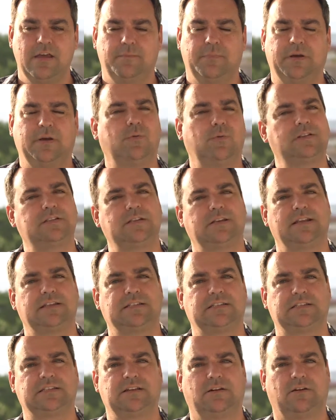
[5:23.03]
but I wasn't
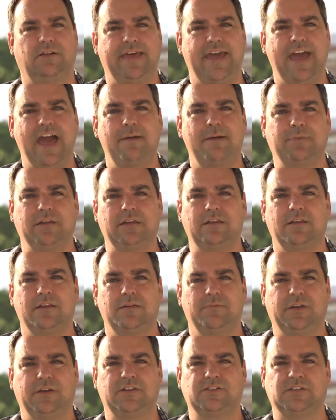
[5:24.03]
necessarily happy
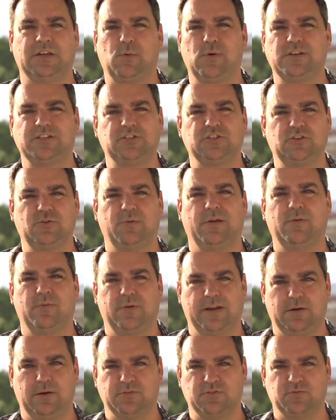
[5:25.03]
because I wasn't doing
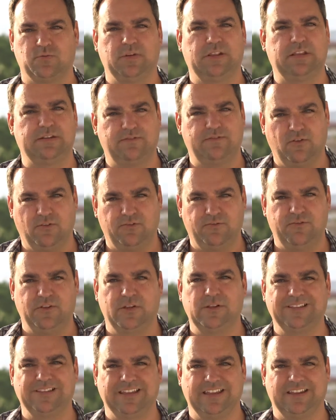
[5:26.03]
what I was really
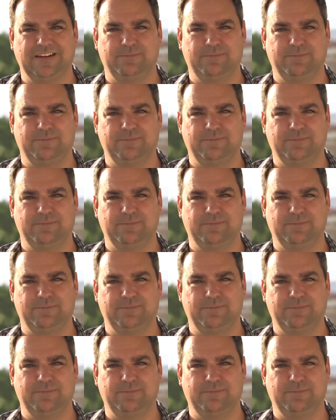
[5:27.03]
fulfilled in.